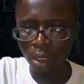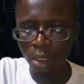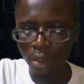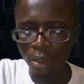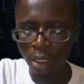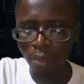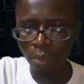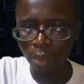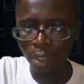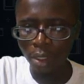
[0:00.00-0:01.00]
angle at
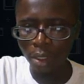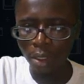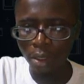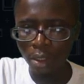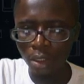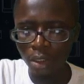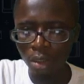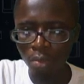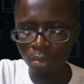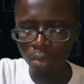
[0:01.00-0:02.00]
P, the
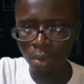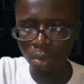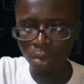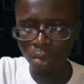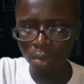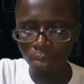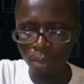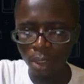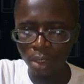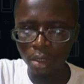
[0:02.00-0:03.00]
sum
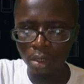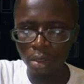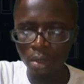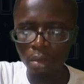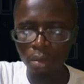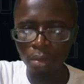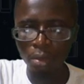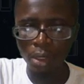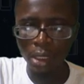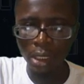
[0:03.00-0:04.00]
must be
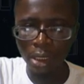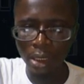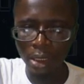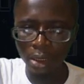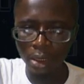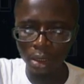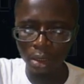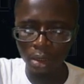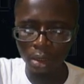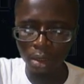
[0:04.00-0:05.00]
180
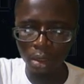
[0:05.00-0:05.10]
degrees.